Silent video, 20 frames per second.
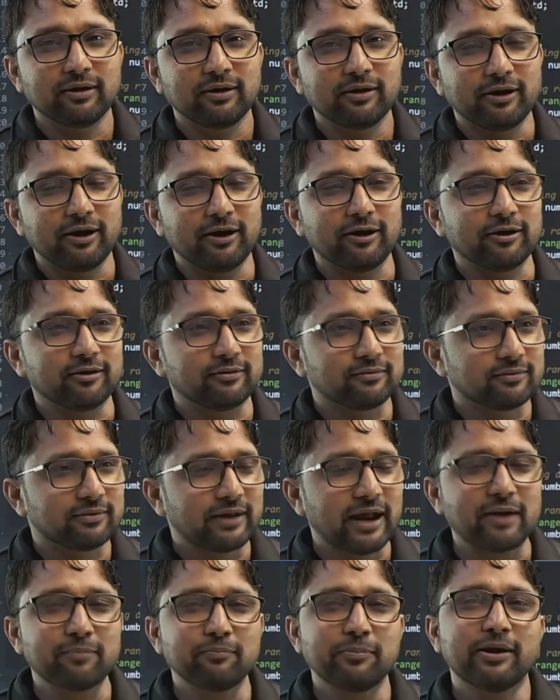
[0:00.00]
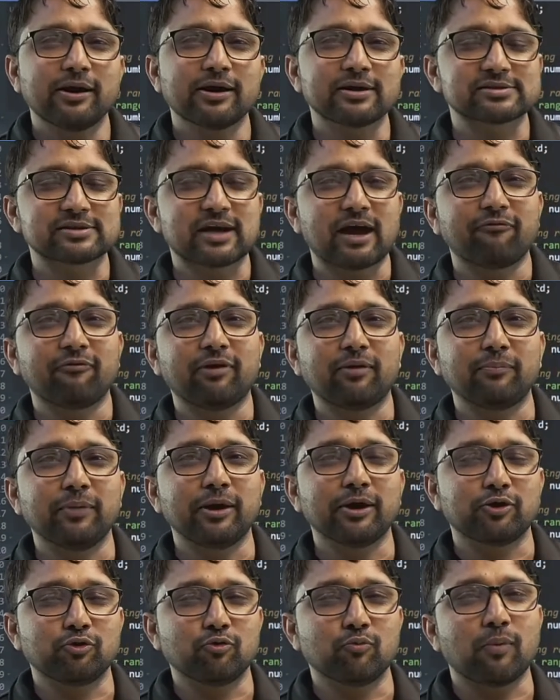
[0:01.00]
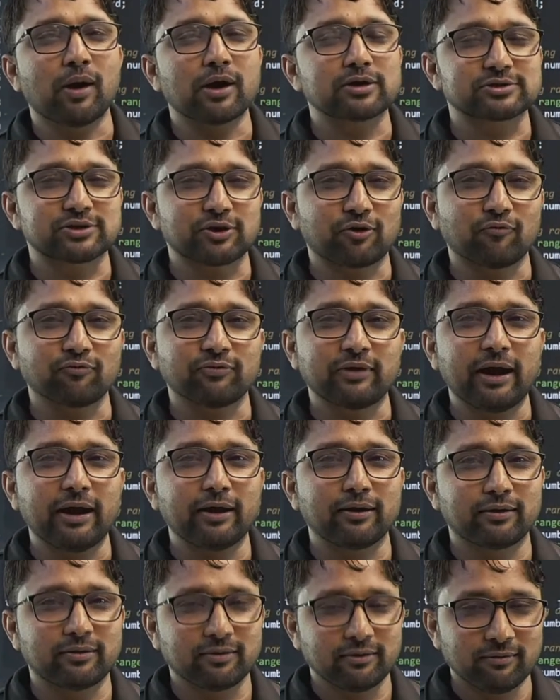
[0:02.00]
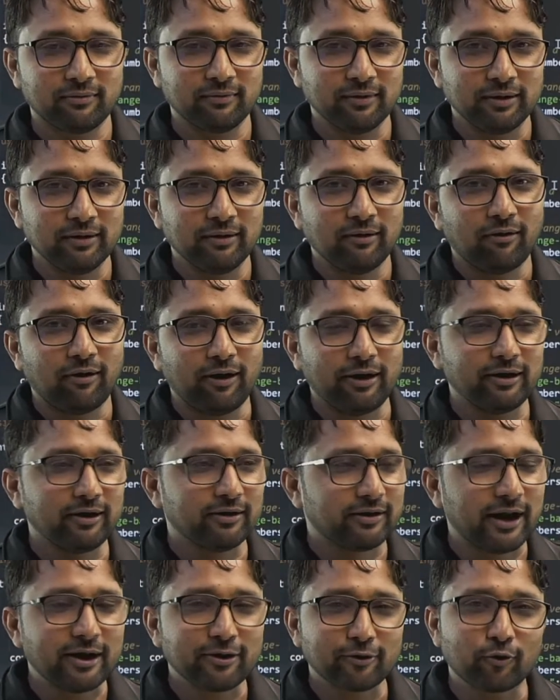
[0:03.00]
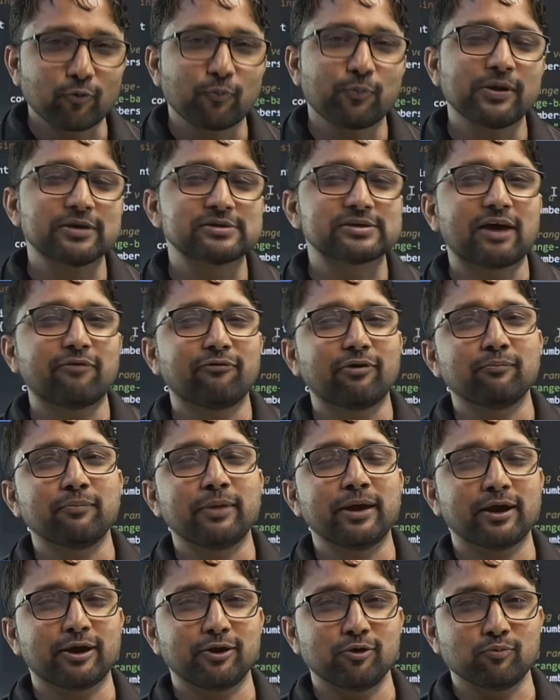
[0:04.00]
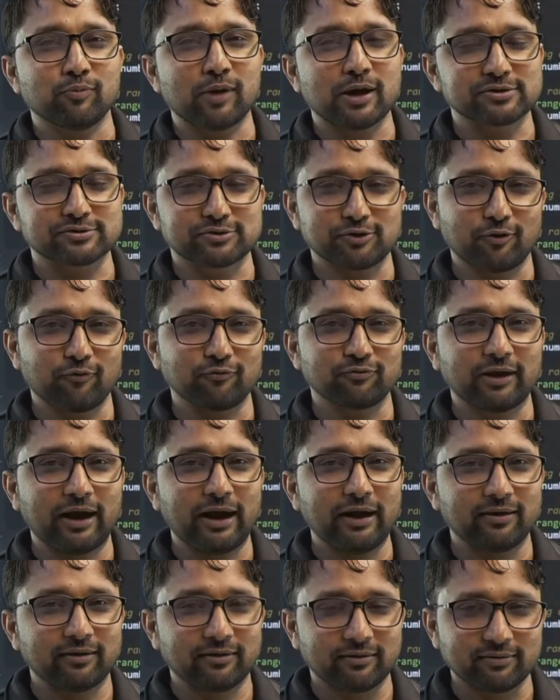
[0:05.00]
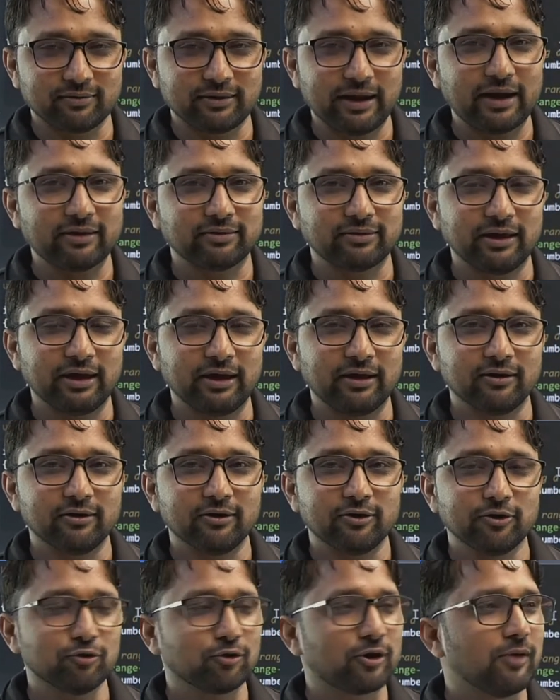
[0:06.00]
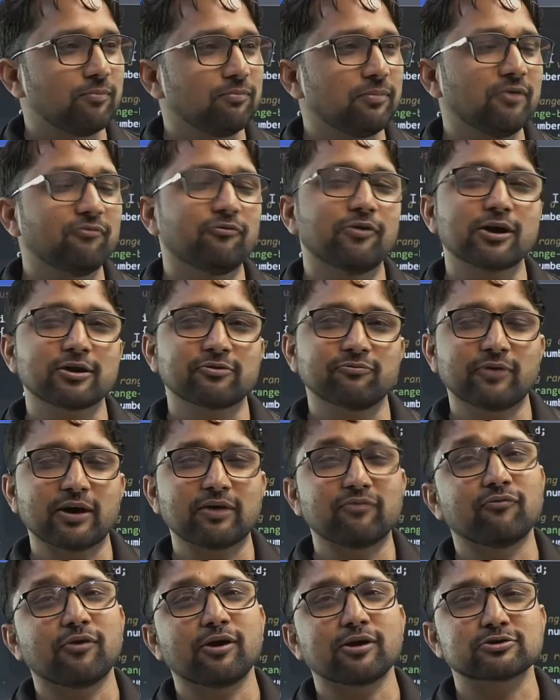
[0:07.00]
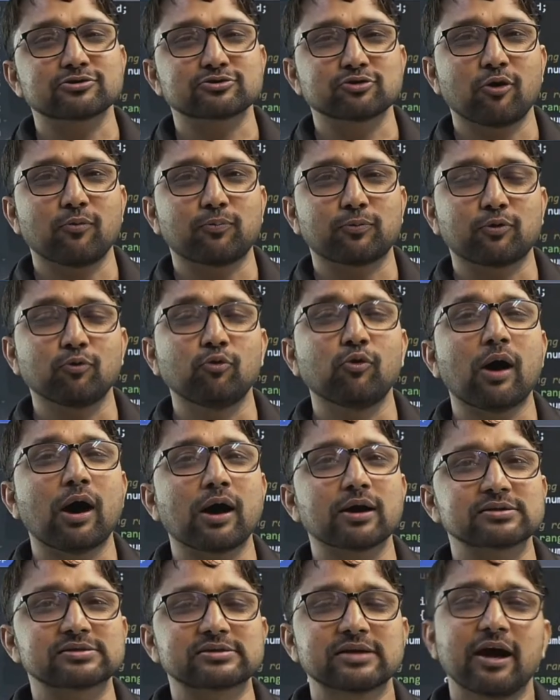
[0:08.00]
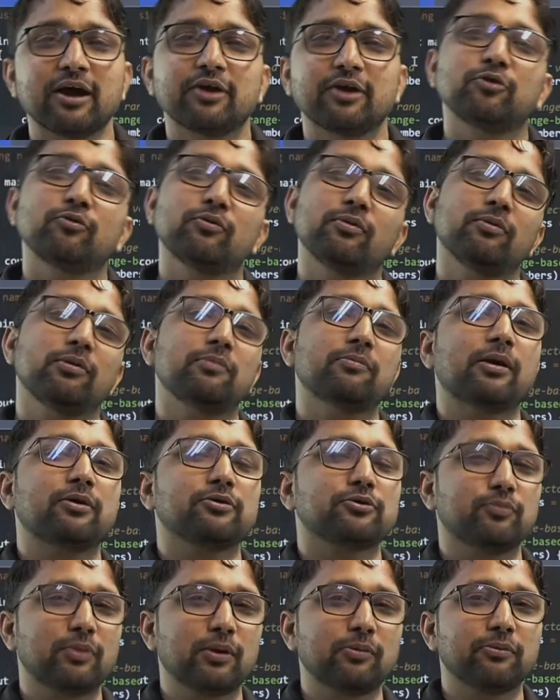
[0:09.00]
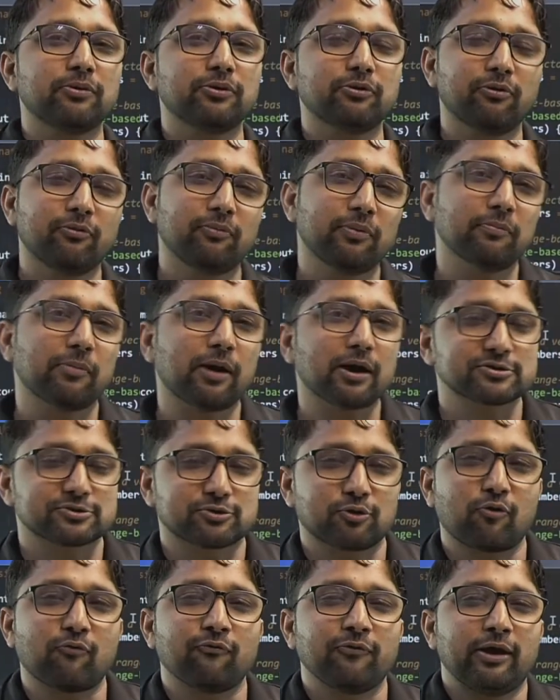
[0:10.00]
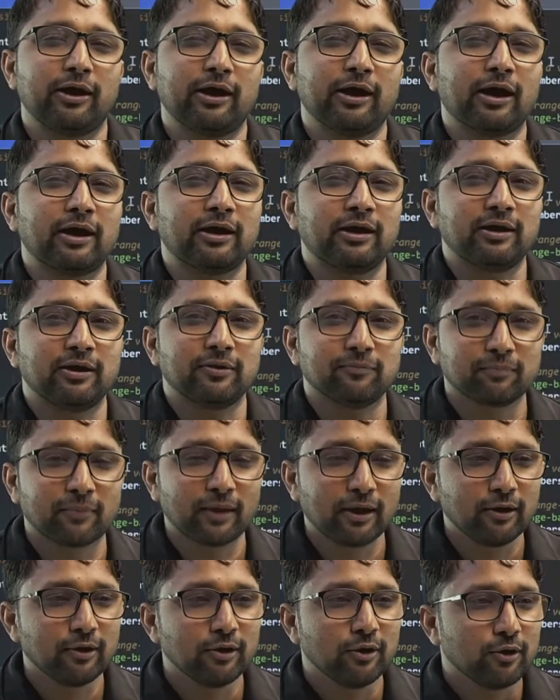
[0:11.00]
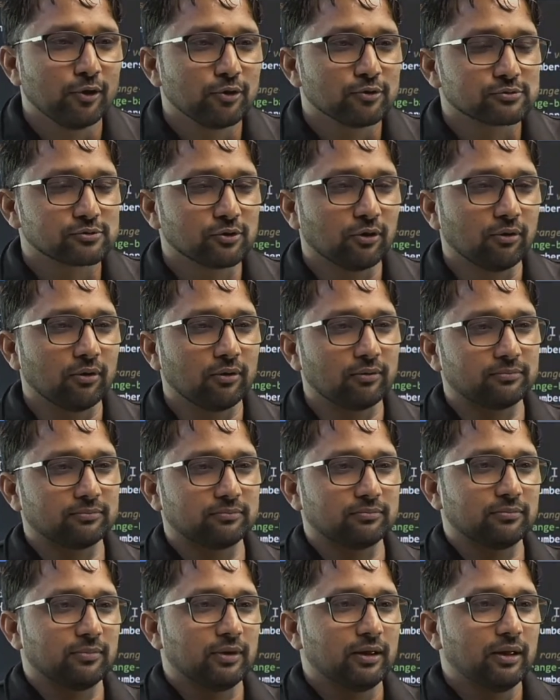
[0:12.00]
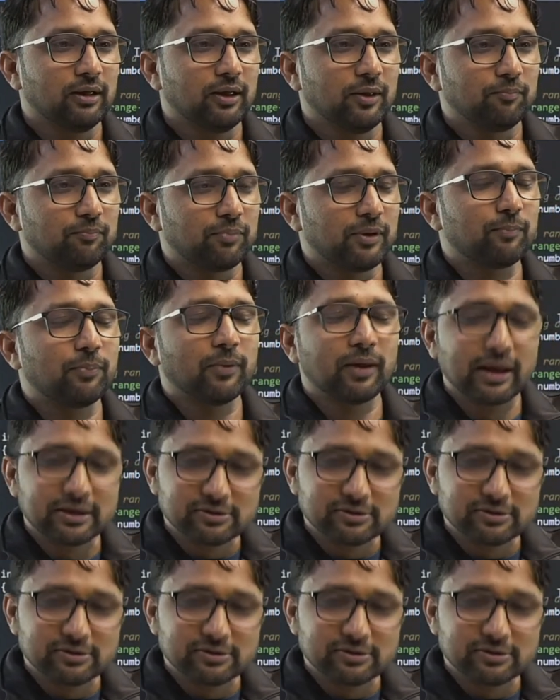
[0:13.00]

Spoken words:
in 10 minutes, I will make you master of that. And 10 rupees, I will make you master of that thing. You give me one workshop, 2 hours, you will be master of AI. So people